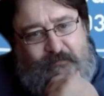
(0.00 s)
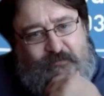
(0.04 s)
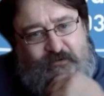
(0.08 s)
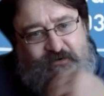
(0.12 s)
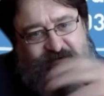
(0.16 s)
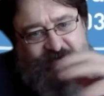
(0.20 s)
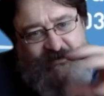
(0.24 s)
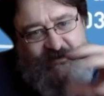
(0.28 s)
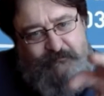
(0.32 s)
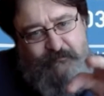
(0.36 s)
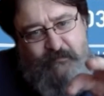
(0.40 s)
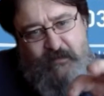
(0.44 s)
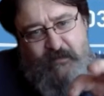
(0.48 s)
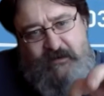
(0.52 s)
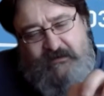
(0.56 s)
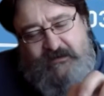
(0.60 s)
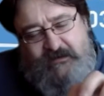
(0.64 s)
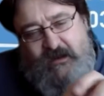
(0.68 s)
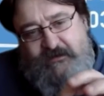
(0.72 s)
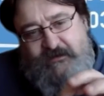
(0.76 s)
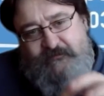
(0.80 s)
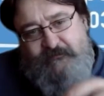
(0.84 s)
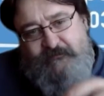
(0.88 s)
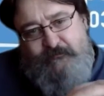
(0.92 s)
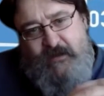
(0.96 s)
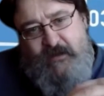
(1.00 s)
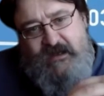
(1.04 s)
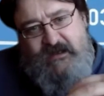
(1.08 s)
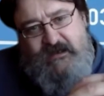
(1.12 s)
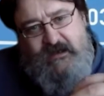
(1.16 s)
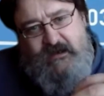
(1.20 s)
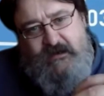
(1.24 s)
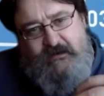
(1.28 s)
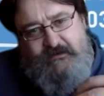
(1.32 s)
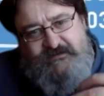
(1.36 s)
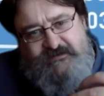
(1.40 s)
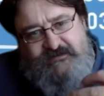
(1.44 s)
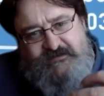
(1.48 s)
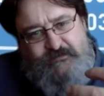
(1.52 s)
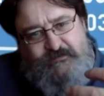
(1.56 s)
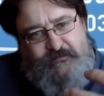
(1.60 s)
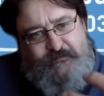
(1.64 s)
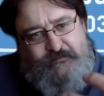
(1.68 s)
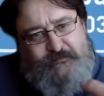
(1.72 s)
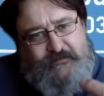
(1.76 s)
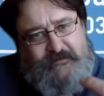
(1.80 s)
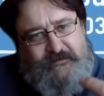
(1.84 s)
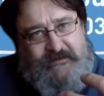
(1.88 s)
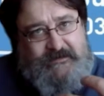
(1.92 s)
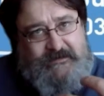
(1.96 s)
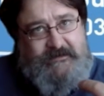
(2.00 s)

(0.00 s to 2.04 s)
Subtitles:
project, kind of making a sort of,